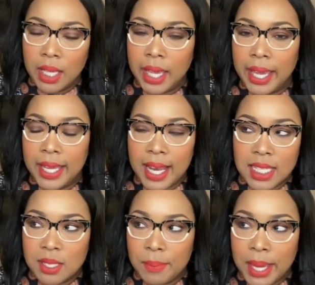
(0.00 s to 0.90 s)
And
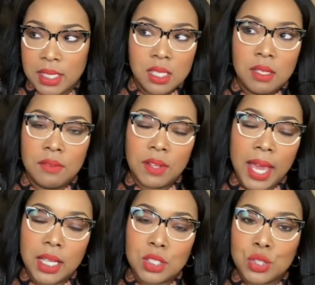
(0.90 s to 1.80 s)
that's the base of
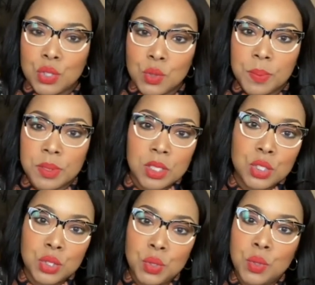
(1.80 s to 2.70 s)
like soups,
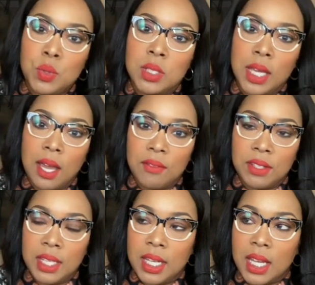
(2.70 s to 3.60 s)
stews, and
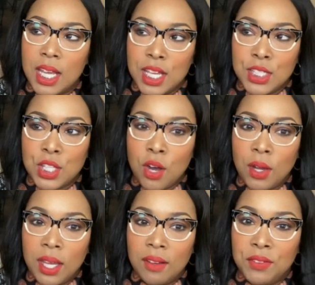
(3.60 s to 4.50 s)
everything.
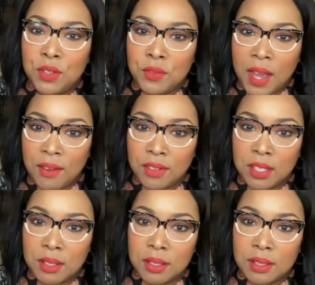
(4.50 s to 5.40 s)
So if you've
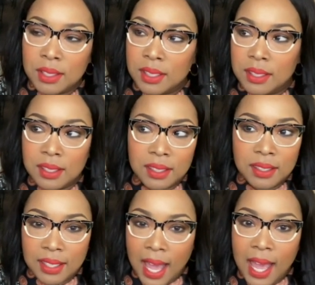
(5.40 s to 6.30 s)
ever
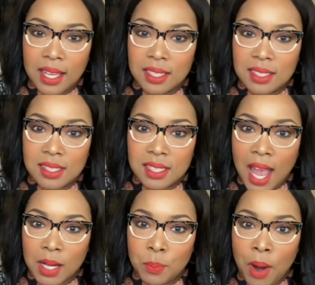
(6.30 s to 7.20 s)
not
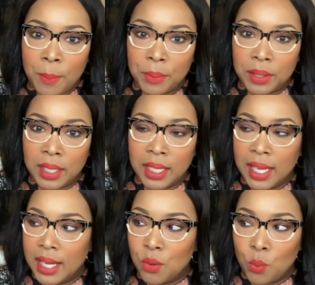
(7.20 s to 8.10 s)
stocked properly,
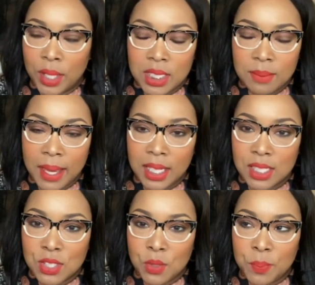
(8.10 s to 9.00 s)
went to make a
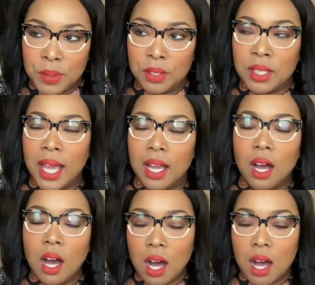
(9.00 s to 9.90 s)
soup, you're like,
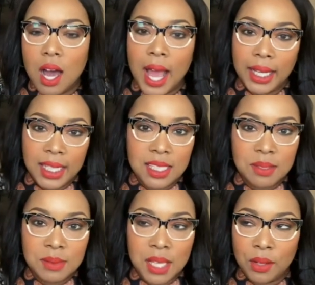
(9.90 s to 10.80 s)
oh, I need
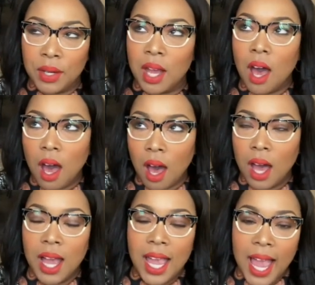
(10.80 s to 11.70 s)
some celery.
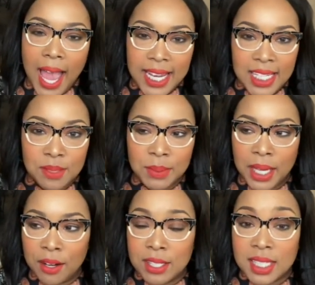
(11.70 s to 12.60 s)
Oh, I need some
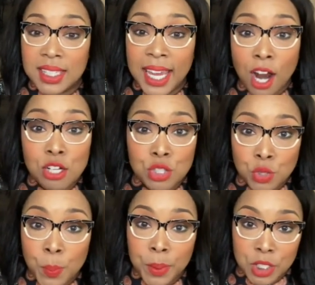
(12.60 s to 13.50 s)
carrots. They are
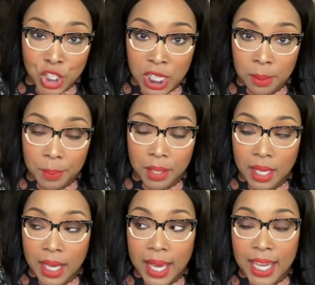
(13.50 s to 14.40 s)
super cheap,
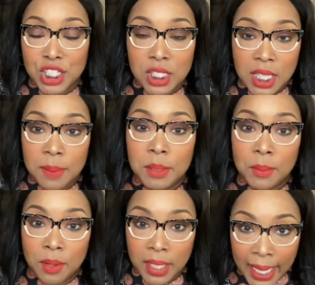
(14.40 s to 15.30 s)
and just keep them
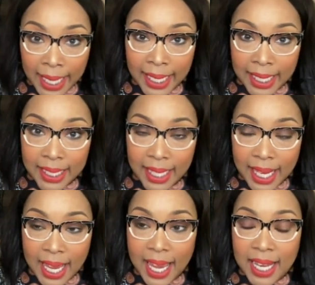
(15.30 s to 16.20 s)
on hand.
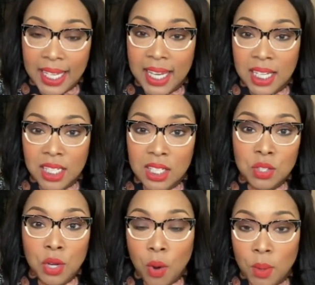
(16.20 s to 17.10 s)
And then
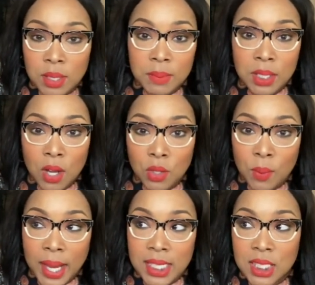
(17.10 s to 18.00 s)
you don't want them to go to
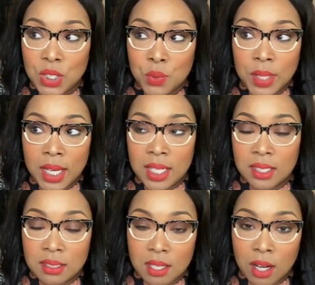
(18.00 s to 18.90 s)
waste. You
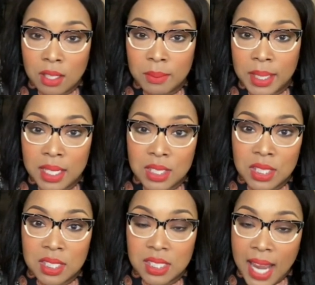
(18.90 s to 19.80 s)
can turn them
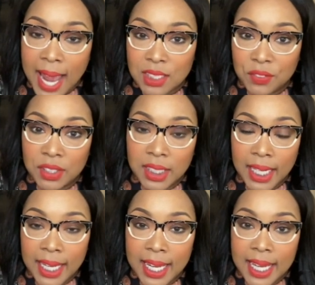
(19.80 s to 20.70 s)
into snacks for the
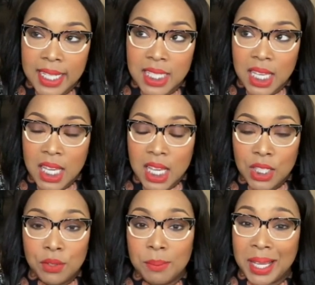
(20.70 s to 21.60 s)
kids.
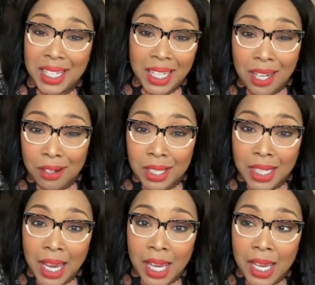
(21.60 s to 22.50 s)
You can make a carrot
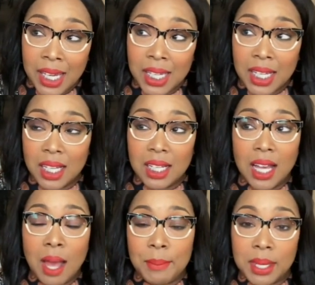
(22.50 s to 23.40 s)
cake.
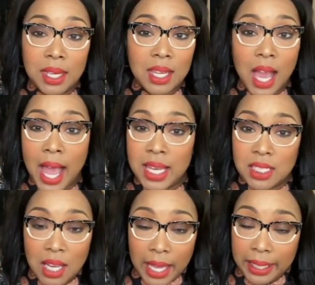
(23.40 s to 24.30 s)
I mean, I
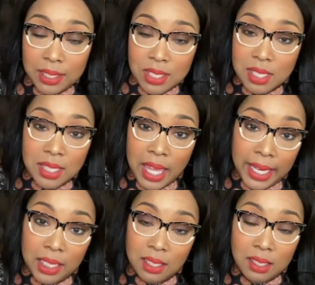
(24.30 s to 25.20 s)
just
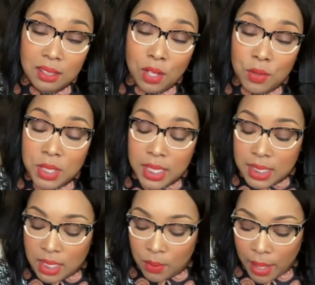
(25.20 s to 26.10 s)
like those things
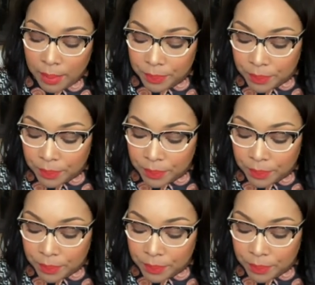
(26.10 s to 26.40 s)
anyway.